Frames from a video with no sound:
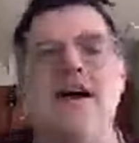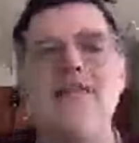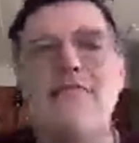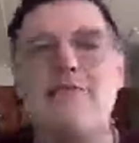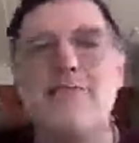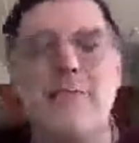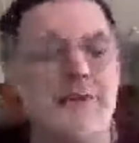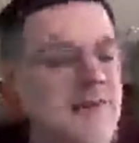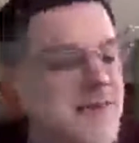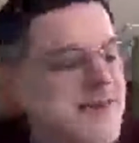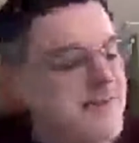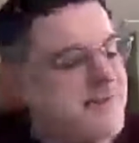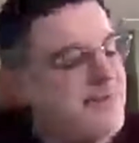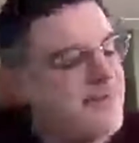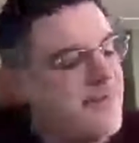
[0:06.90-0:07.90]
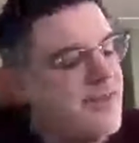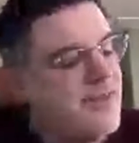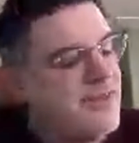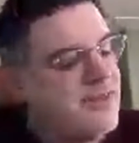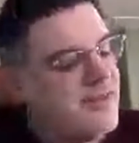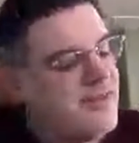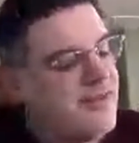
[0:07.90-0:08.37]
Hi, everybody.
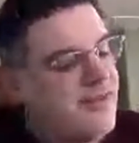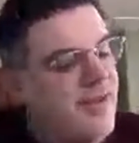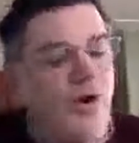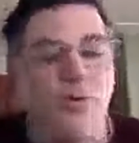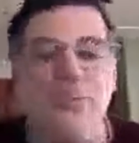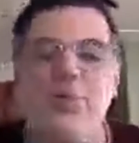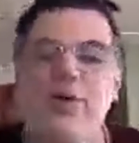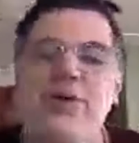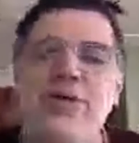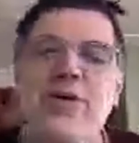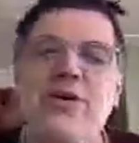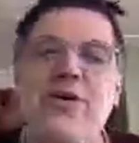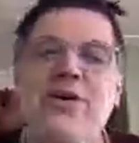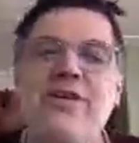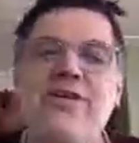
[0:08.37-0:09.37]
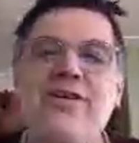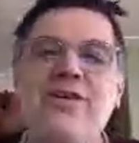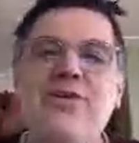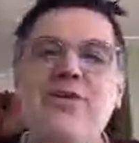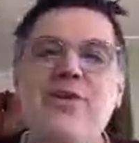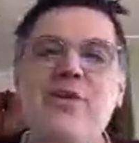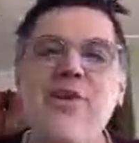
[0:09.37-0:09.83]
I hope that you're
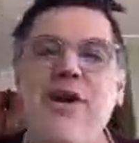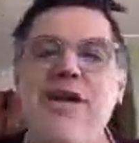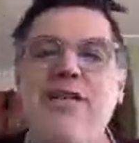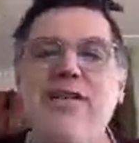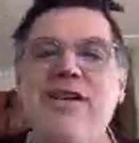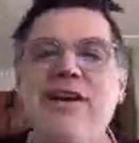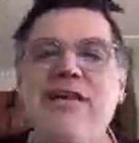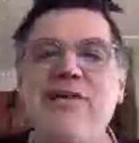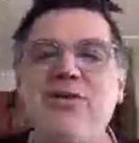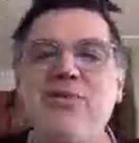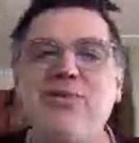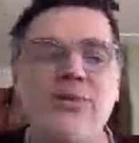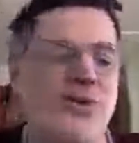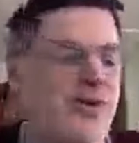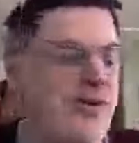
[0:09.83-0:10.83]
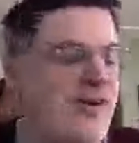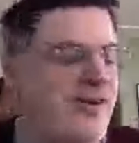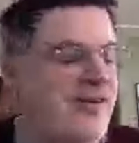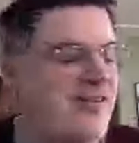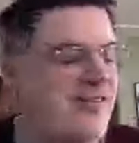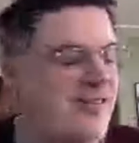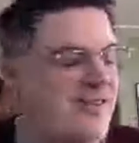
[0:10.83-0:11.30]
doing well and not too
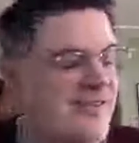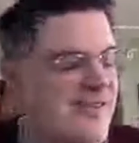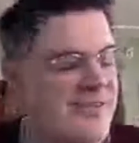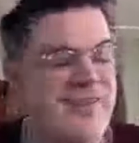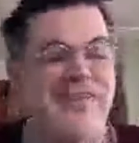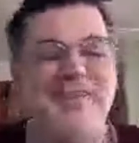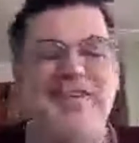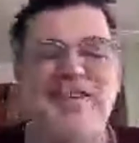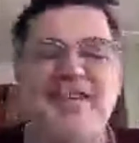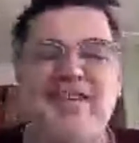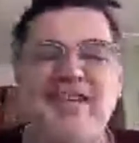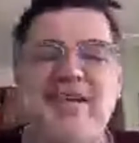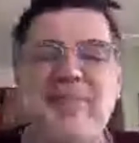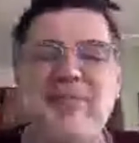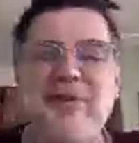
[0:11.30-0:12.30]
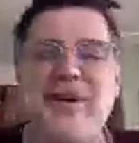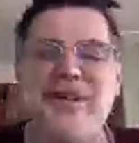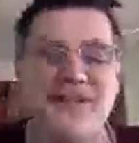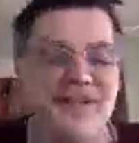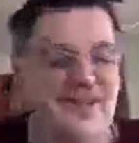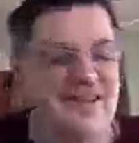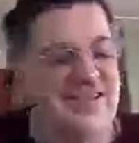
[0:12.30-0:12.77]
bored. I'm
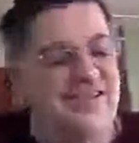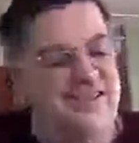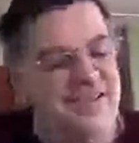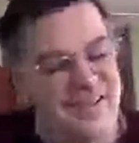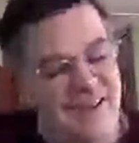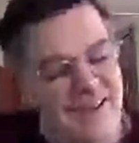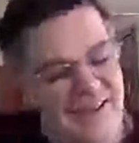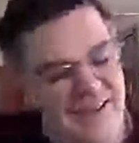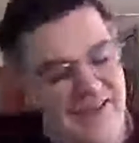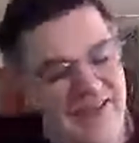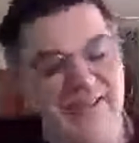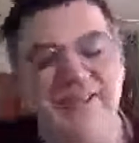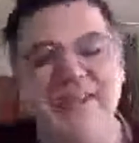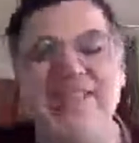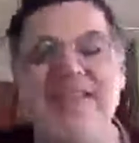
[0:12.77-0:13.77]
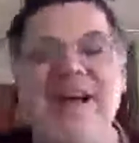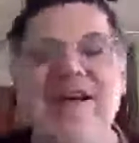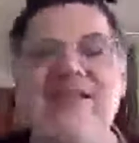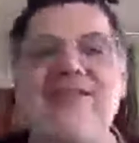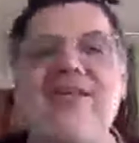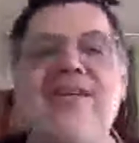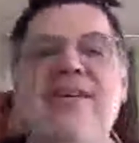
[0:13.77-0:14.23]
trying this
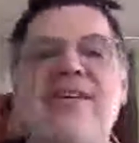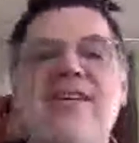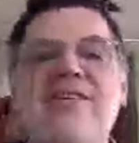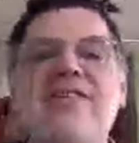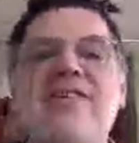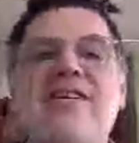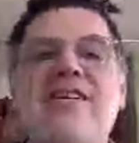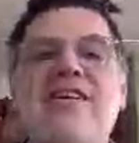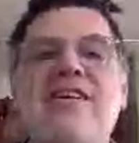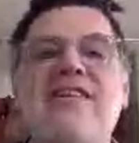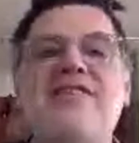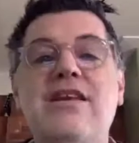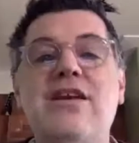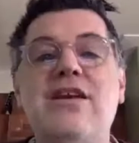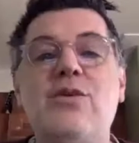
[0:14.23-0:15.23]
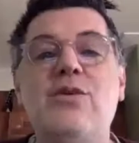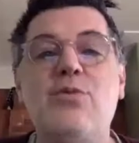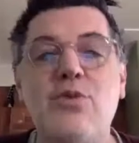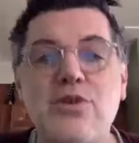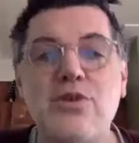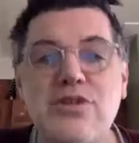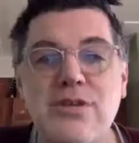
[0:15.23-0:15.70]
live
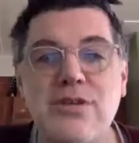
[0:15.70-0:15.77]
worship